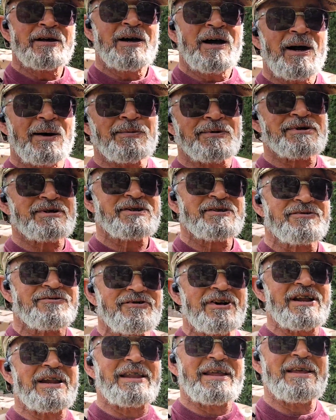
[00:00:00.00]
wasn't
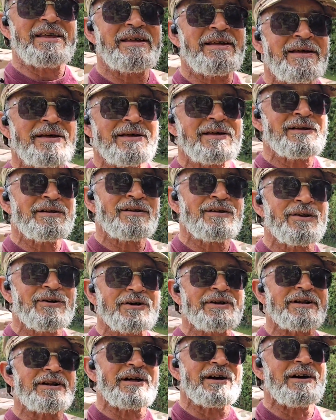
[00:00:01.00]
really
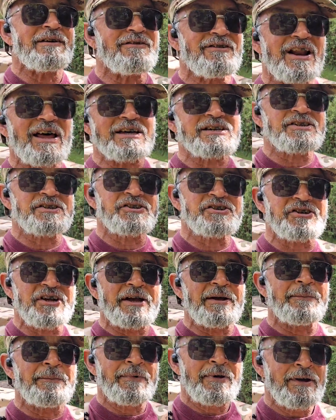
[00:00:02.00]
looking at a
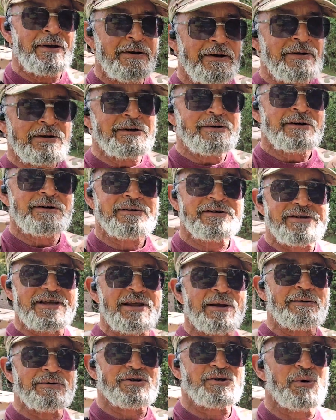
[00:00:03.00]
relationship. I said
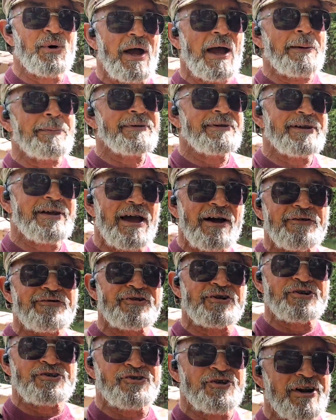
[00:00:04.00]
I was quite happy to go
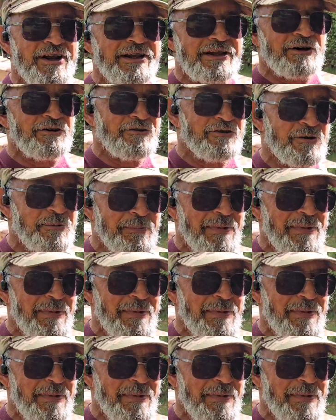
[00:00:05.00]
for a drink or a